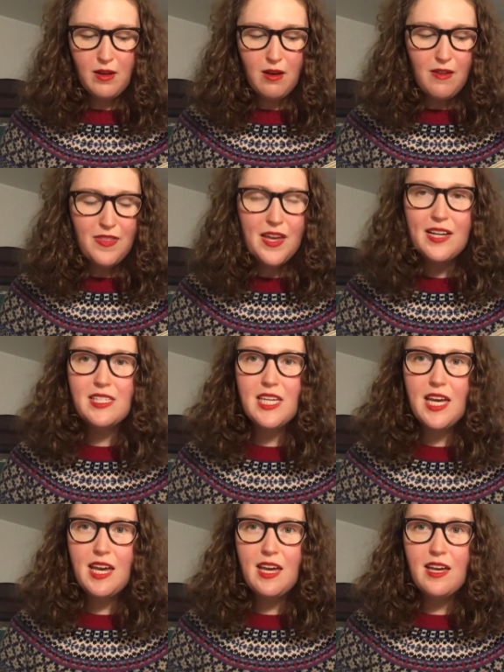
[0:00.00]
on that
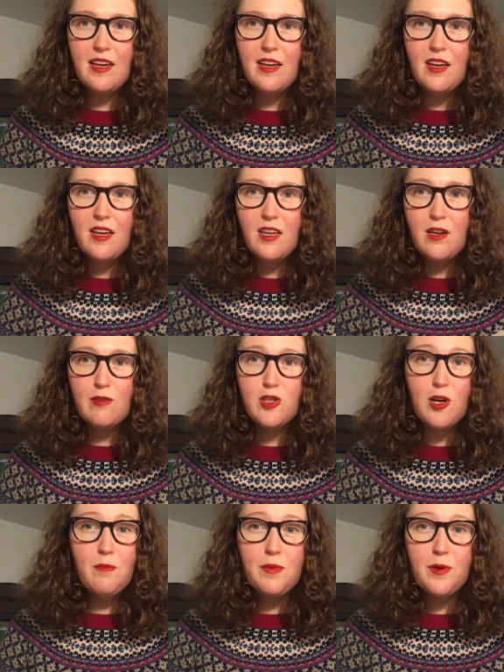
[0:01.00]
day, your
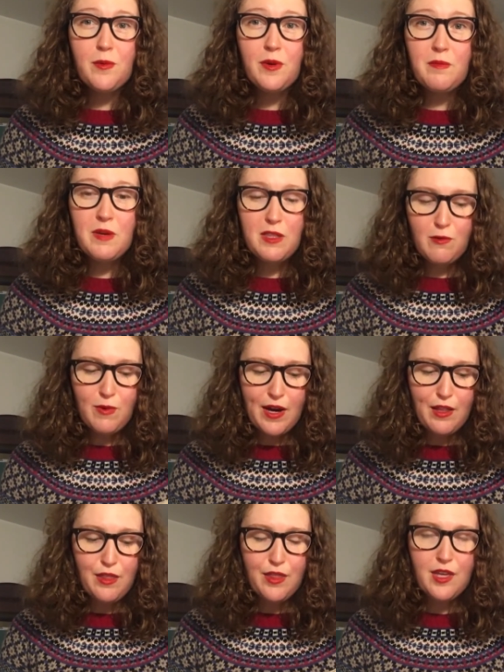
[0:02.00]
jumper would be the
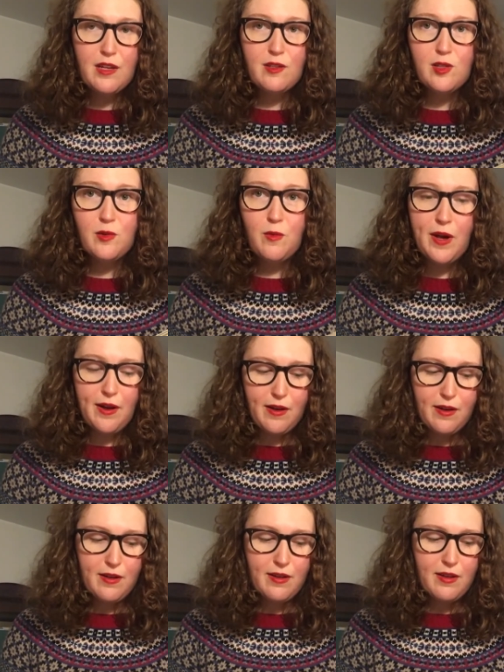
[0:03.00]
right thing to
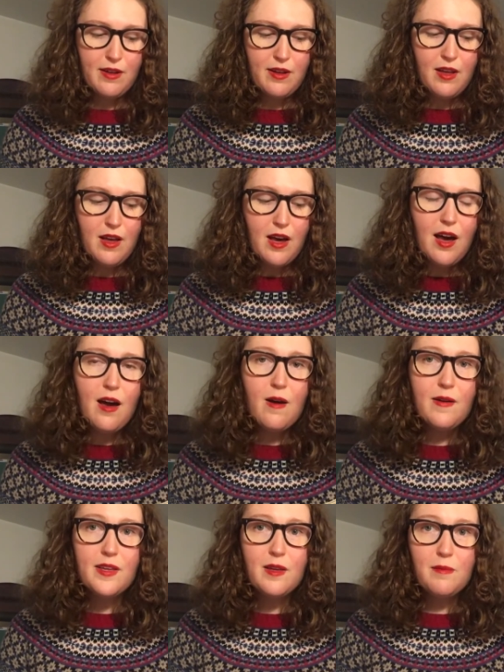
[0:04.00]
wear. I
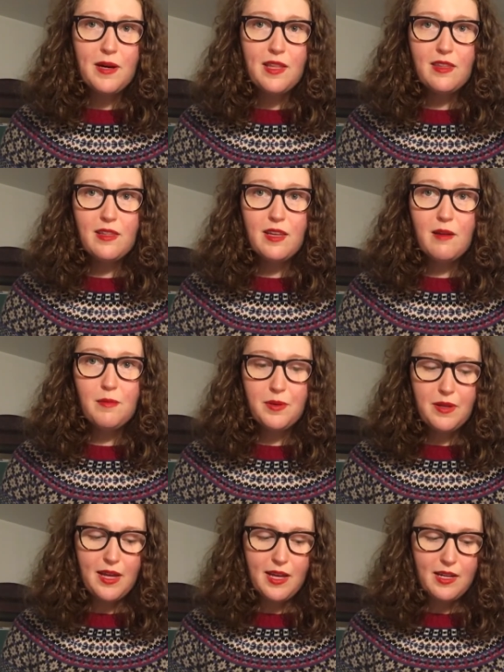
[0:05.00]
argue by the
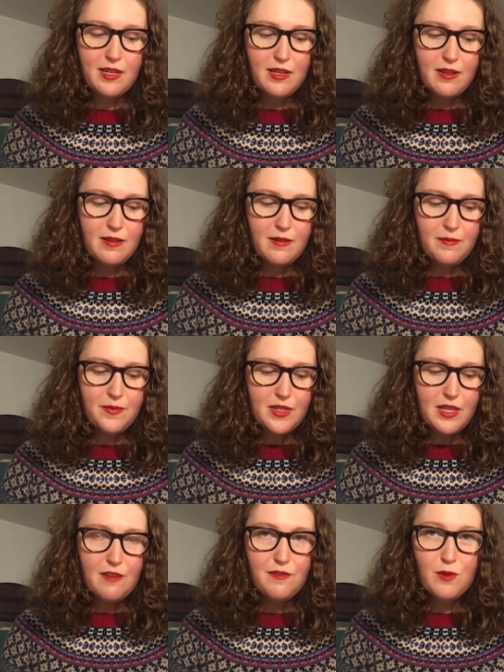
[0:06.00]
lamplight.
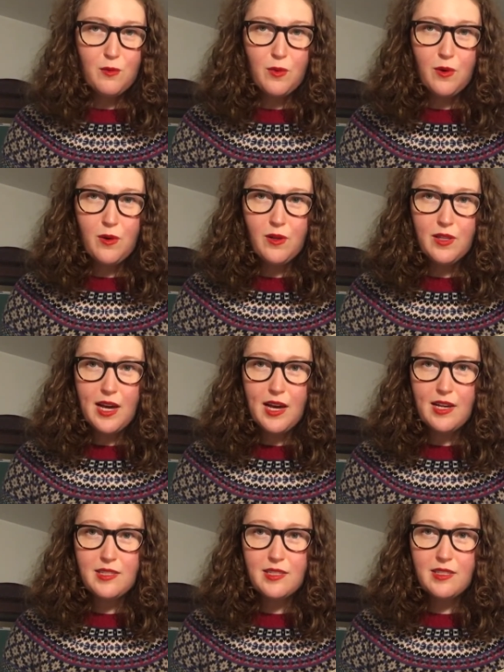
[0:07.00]
If the world
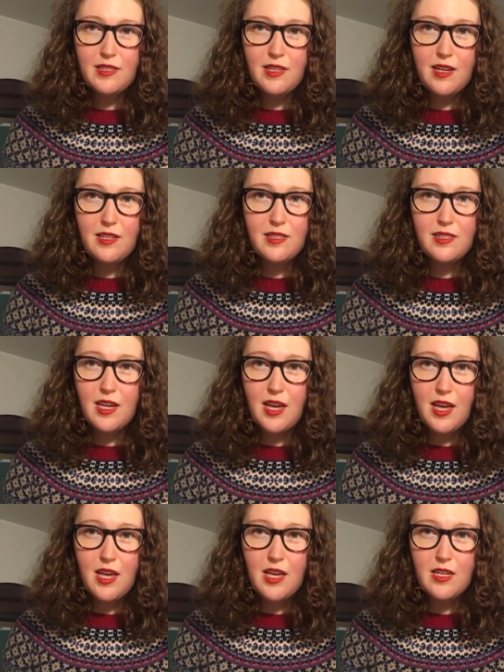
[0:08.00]
asks us to
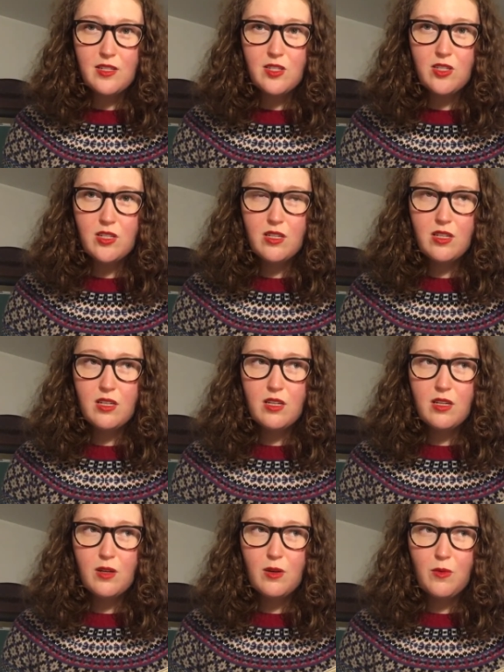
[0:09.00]
age,
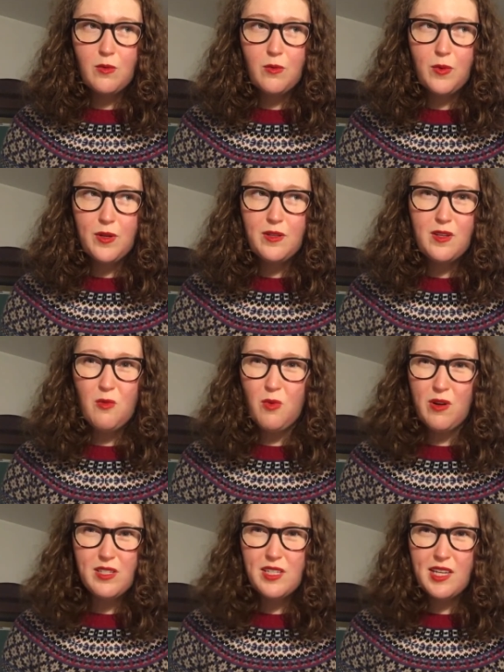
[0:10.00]
wouldn't you
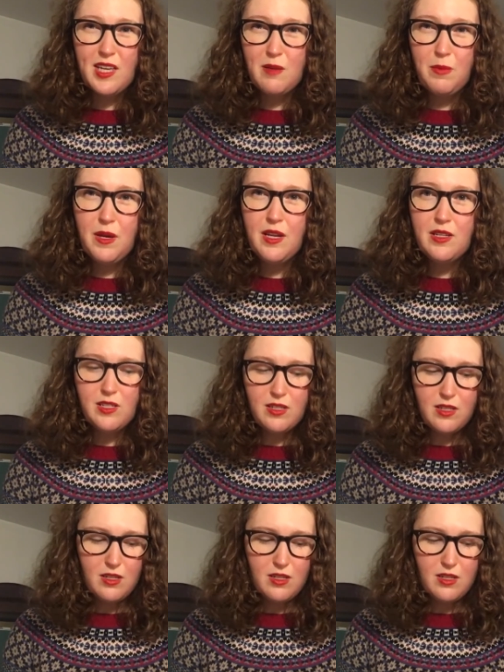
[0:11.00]
want to keep it?